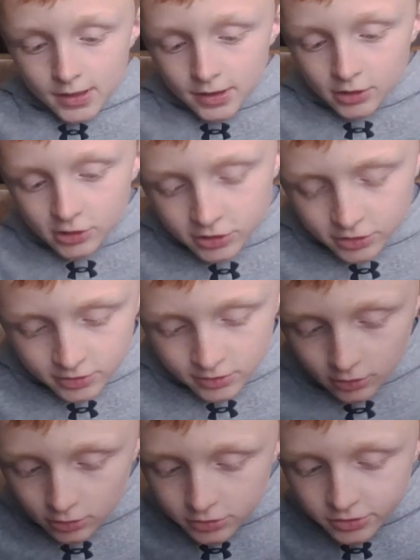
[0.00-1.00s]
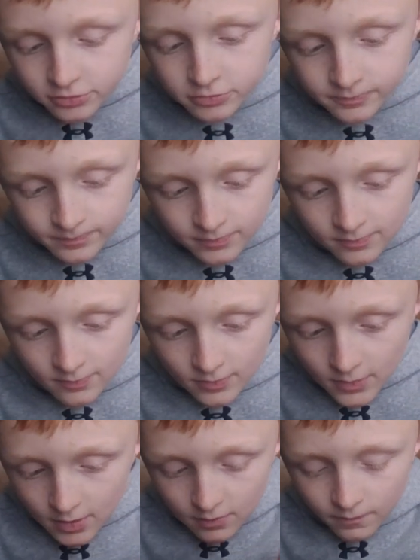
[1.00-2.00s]
And you can also,
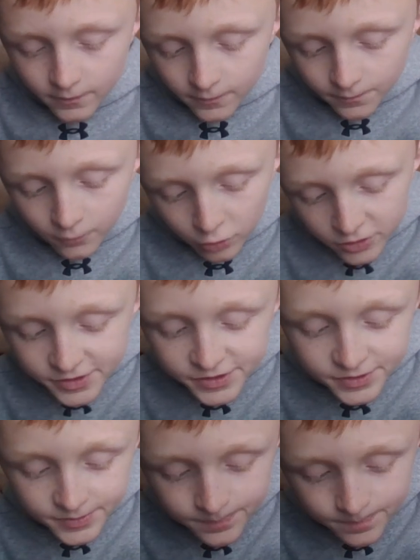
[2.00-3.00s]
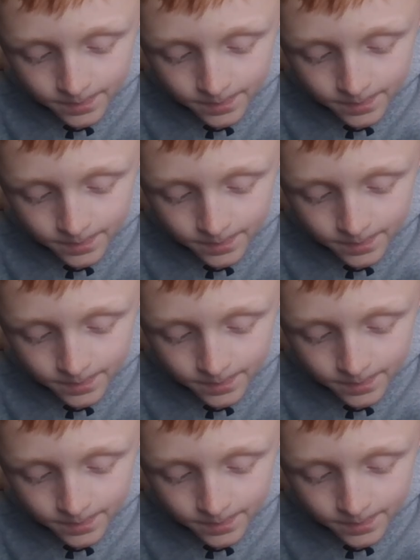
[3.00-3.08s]
for force,